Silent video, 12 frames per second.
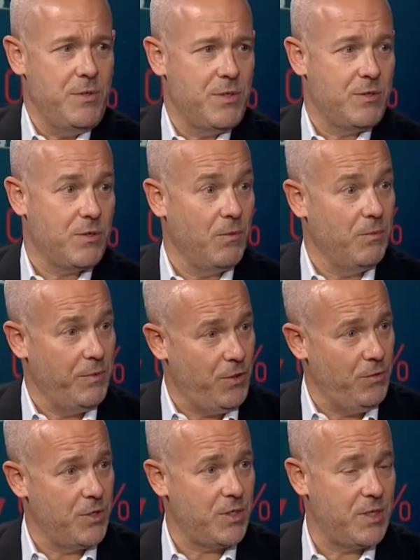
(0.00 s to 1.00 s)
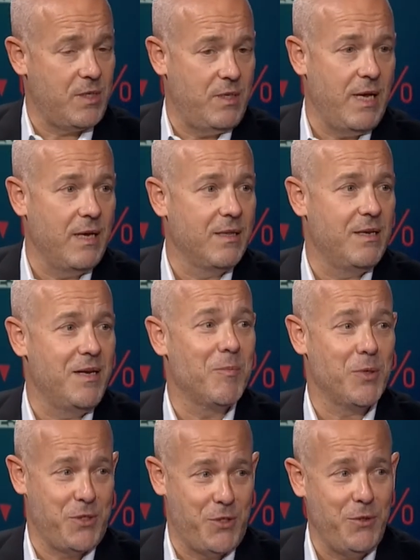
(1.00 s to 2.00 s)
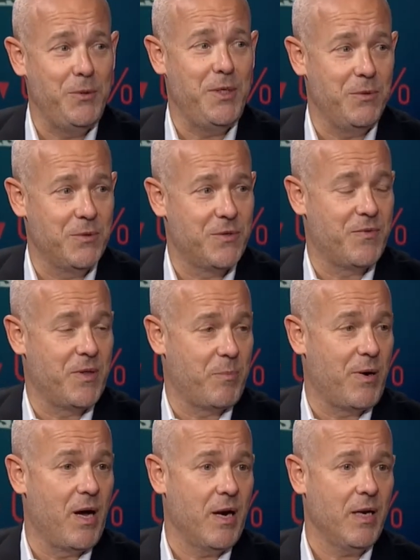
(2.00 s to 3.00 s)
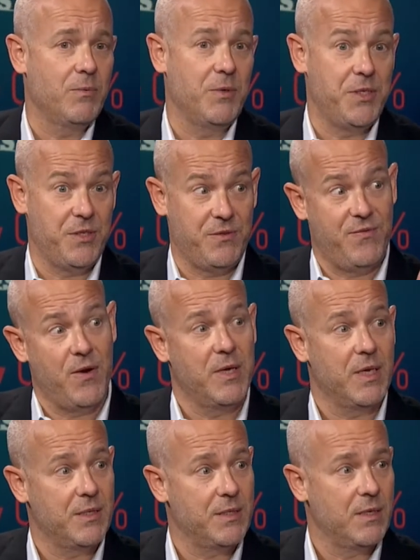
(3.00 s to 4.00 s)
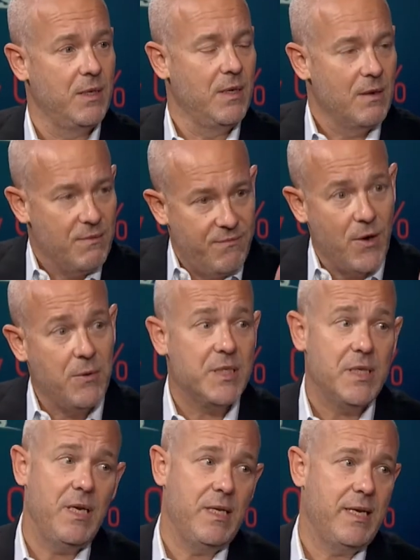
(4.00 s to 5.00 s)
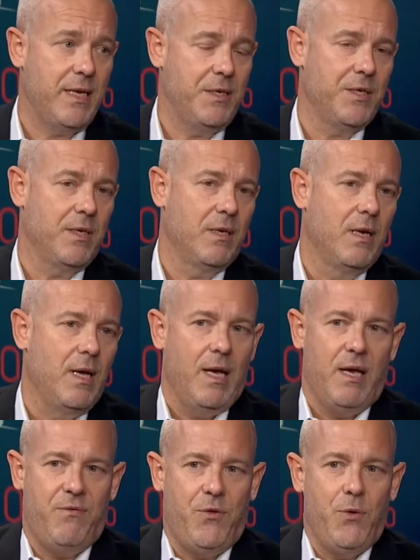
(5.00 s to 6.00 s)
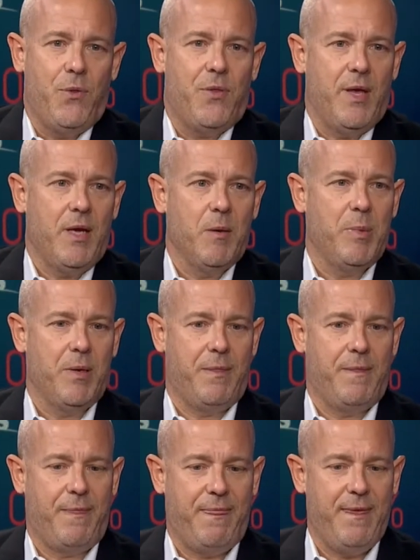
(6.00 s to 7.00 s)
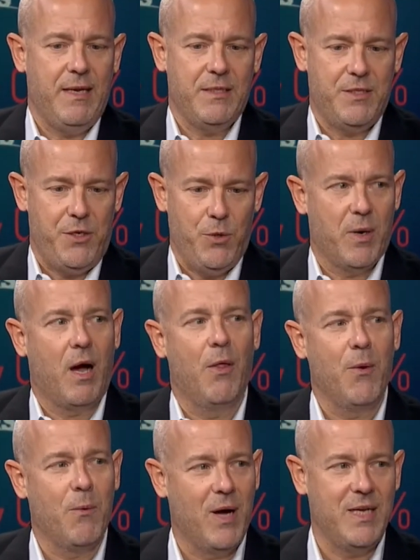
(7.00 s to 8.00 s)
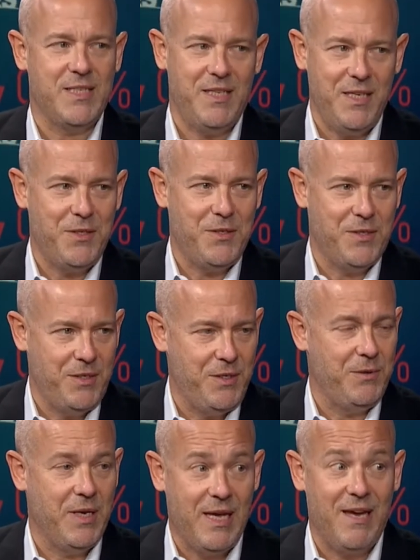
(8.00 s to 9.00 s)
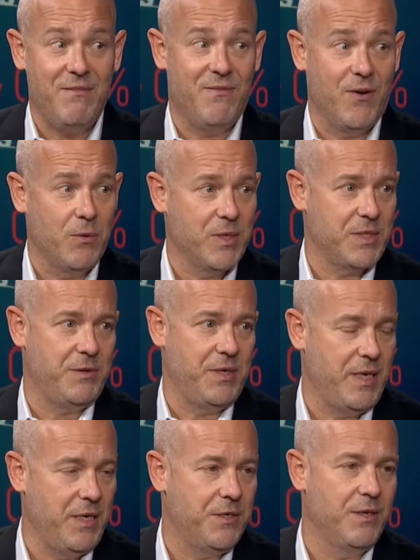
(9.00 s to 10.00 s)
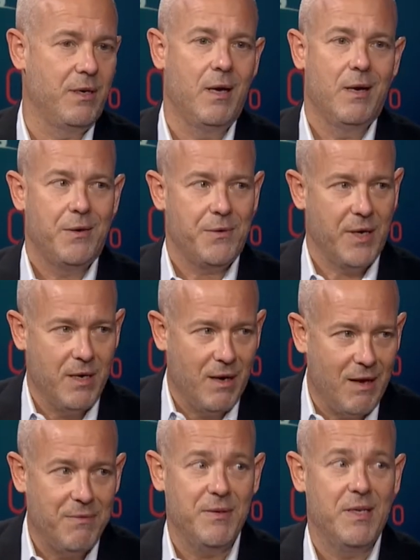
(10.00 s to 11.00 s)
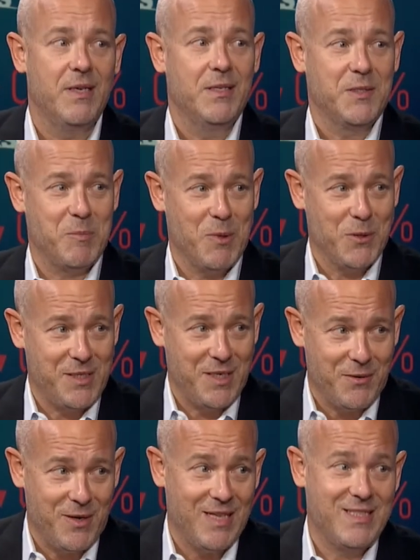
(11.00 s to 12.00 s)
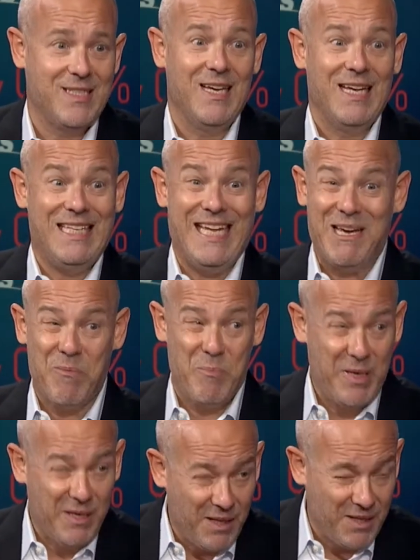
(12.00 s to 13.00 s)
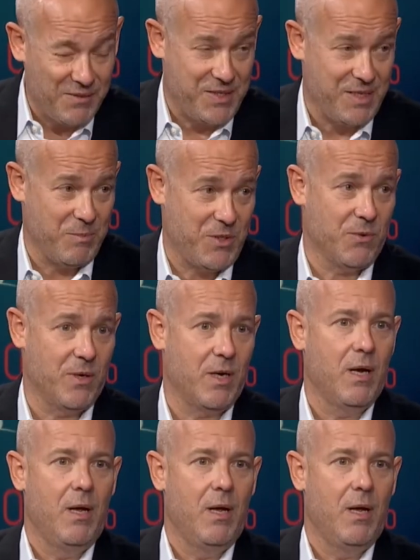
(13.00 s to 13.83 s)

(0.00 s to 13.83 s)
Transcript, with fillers: so you just nailed the number two use for uh -huh. the uh-huh. product, which is focus. Okay. Focus and attention. If you think about the things that you would otherwise need to do to gain focus or attention, drink coffee, smoke cigarettes, uh -huh. take a pill of some sort,